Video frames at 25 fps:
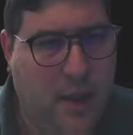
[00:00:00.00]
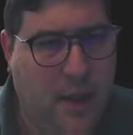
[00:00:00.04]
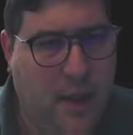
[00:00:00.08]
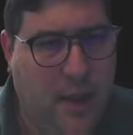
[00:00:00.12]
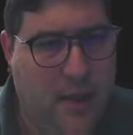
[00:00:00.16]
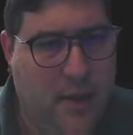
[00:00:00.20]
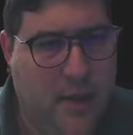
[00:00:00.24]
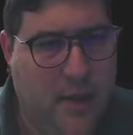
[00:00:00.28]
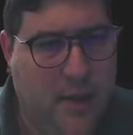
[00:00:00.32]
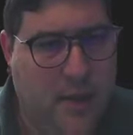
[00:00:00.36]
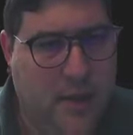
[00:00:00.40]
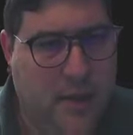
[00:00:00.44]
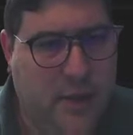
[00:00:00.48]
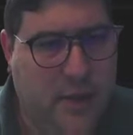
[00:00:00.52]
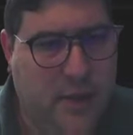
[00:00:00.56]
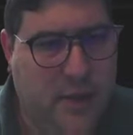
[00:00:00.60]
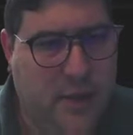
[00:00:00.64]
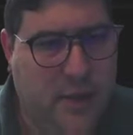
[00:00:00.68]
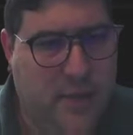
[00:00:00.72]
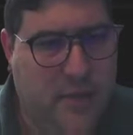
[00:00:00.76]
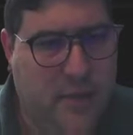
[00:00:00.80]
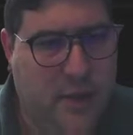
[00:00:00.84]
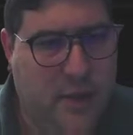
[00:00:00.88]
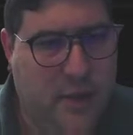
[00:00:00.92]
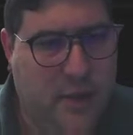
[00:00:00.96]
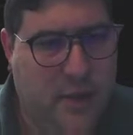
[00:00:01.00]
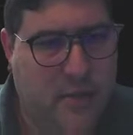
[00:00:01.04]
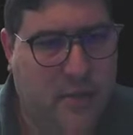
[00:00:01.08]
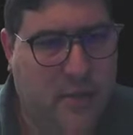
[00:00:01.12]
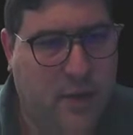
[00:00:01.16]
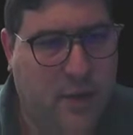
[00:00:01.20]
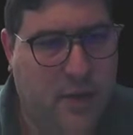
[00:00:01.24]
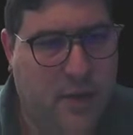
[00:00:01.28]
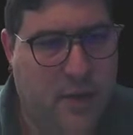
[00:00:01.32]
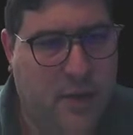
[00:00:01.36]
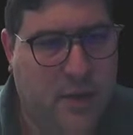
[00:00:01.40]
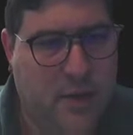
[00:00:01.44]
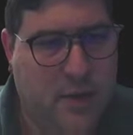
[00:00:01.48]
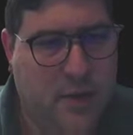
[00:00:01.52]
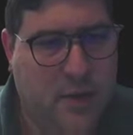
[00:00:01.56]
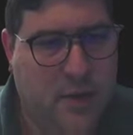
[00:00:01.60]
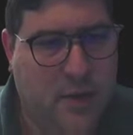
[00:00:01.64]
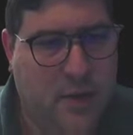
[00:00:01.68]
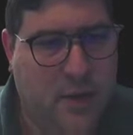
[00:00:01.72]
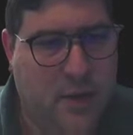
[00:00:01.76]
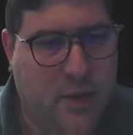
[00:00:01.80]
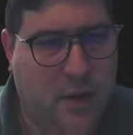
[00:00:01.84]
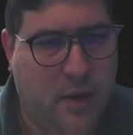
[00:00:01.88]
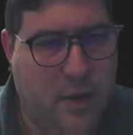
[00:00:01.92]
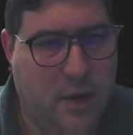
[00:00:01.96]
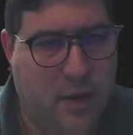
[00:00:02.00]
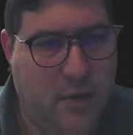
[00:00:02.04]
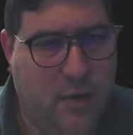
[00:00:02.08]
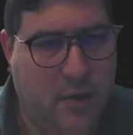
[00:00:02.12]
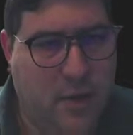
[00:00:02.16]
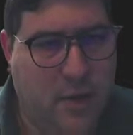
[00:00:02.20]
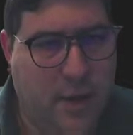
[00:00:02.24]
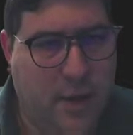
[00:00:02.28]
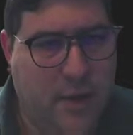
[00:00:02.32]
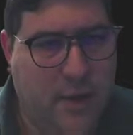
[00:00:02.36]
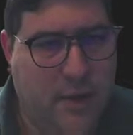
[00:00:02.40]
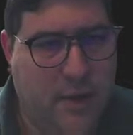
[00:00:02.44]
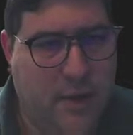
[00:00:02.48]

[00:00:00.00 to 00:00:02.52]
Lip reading: actually shift these functions so they're in the right